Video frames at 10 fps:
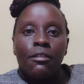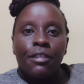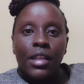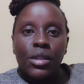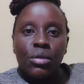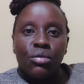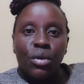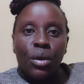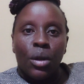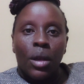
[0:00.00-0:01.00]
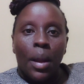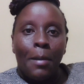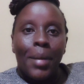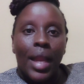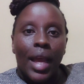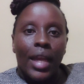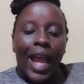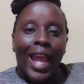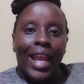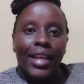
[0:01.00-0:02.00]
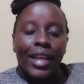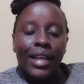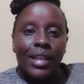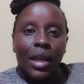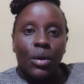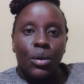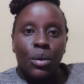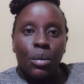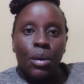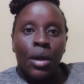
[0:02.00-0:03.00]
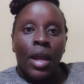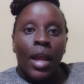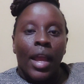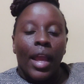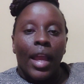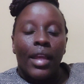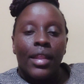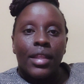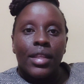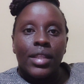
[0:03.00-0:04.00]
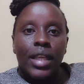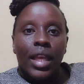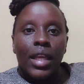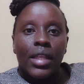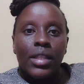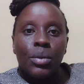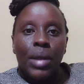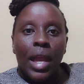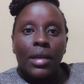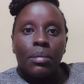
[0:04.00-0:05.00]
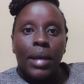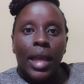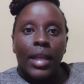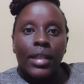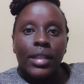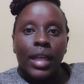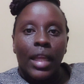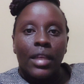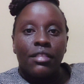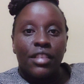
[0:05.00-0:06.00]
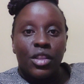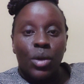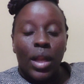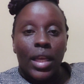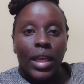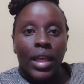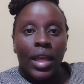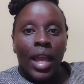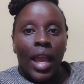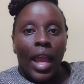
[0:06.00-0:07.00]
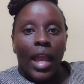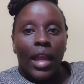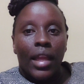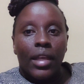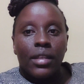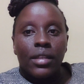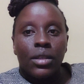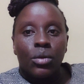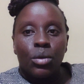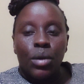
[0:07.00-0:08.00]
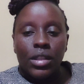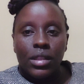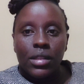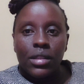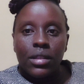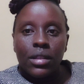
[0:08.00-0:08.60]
first of all plan ahead as a group. In this case, we had planned individually and we were just